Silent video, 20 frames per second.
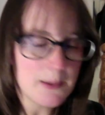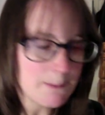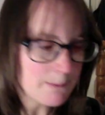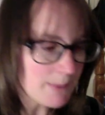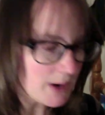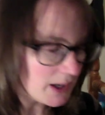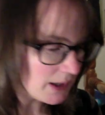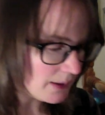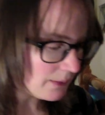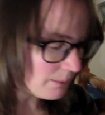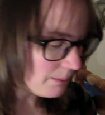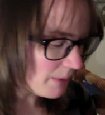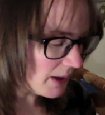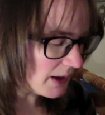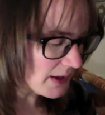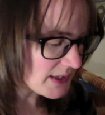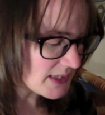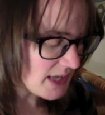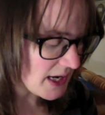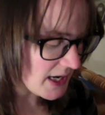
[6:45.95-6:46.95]
By
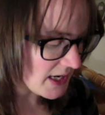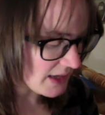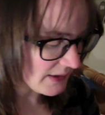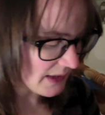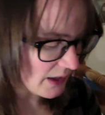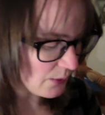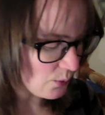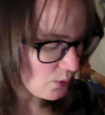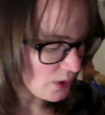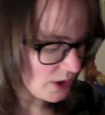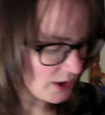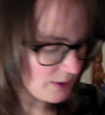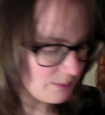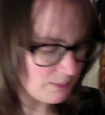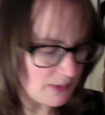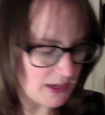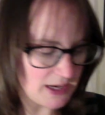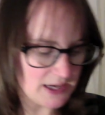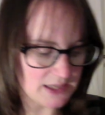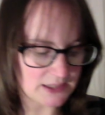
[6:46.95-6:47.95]
saying that, what I
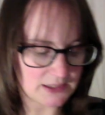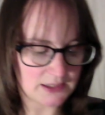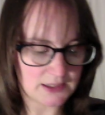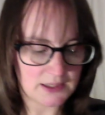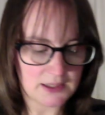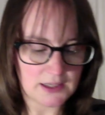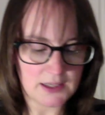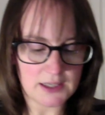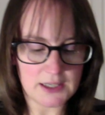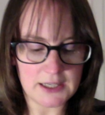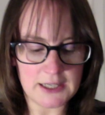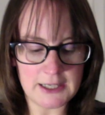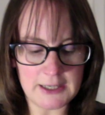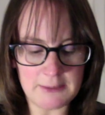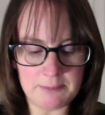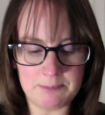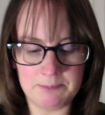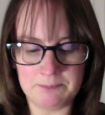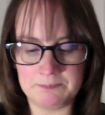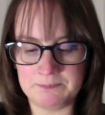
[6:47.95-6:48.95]
mean,
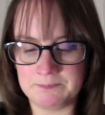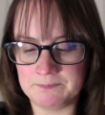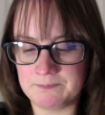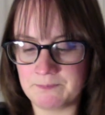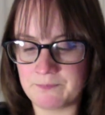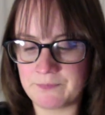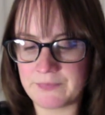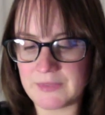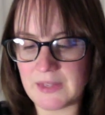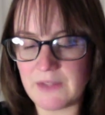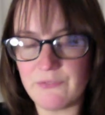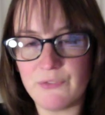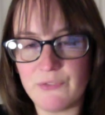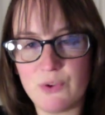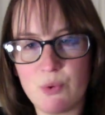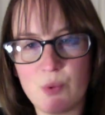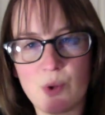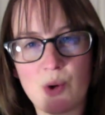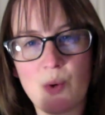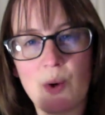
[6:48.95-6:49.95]
if
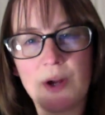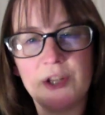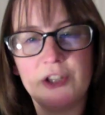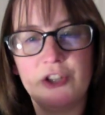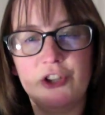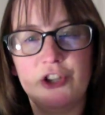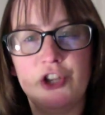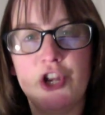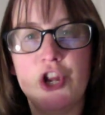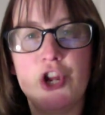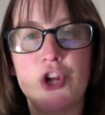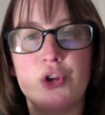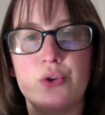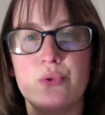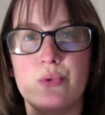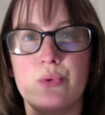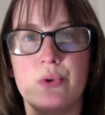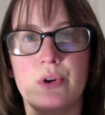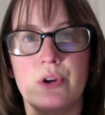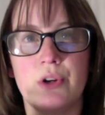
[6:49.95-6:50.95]
you were quite
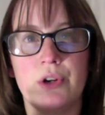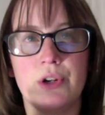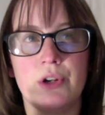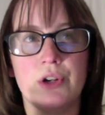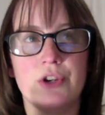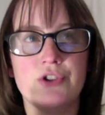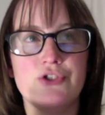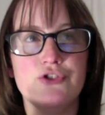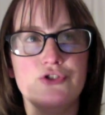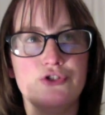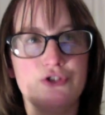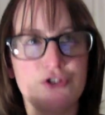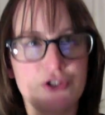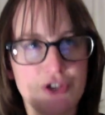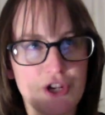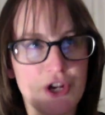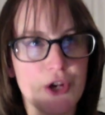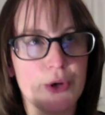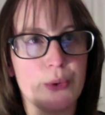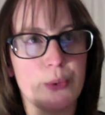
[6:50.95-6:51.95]
new
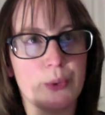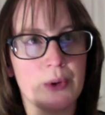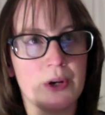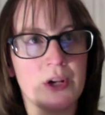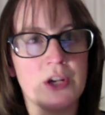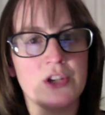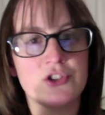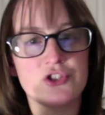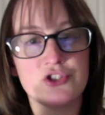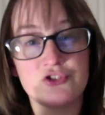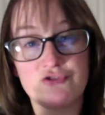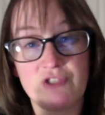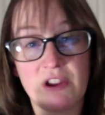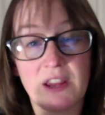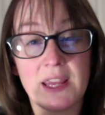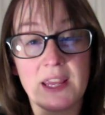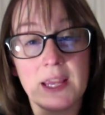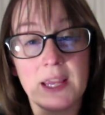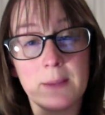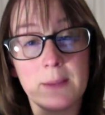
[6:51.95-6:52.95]
to
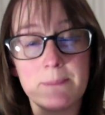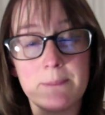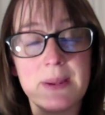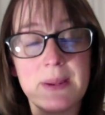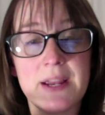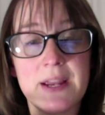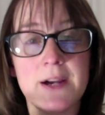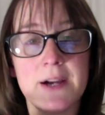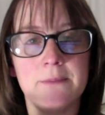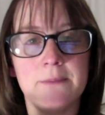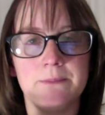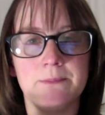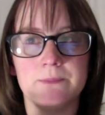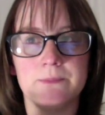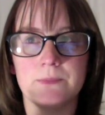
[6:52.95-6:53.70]
drinking beer,